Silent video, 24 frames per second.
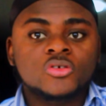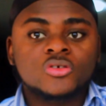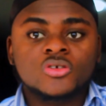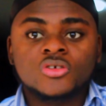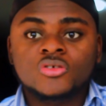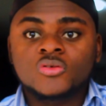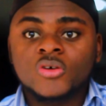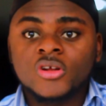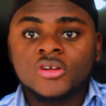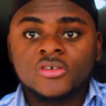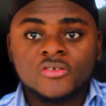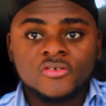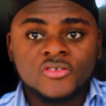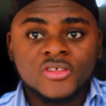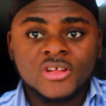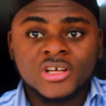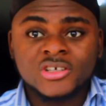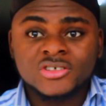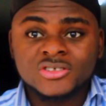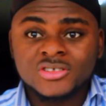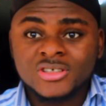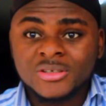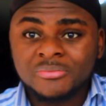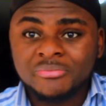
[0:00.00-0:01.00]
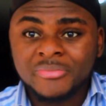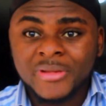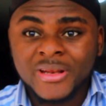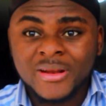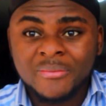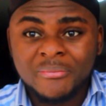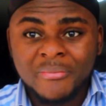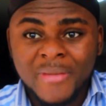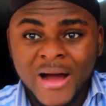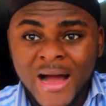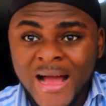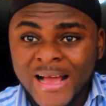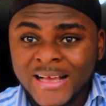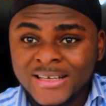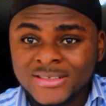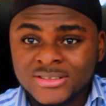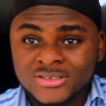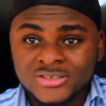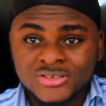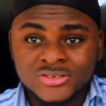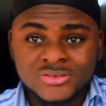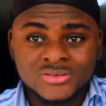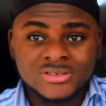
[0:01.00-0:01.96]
You can do a lot of things. You can minimize.